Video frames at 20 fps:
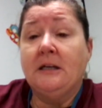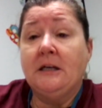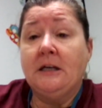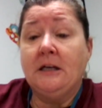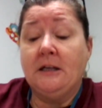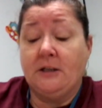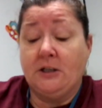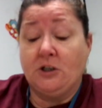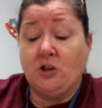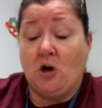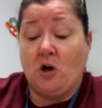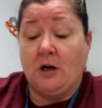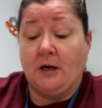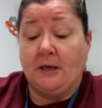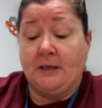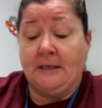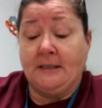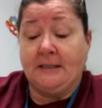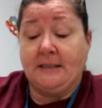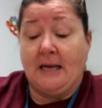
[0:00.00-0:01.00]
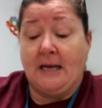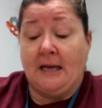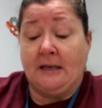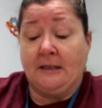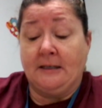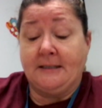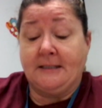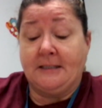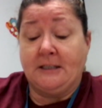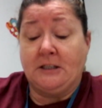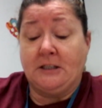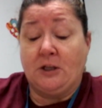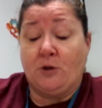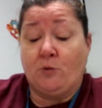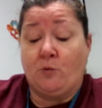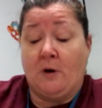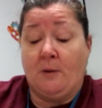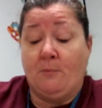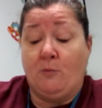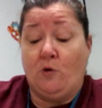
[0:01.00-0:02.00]
In the darkness, I listened to the
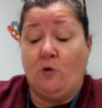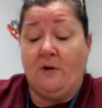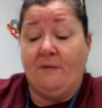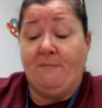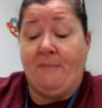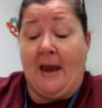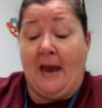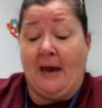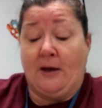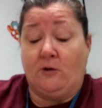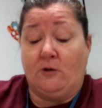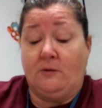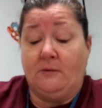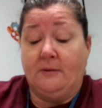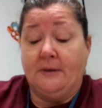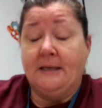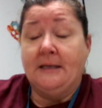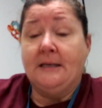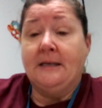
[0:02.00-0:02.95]
rumble of battle.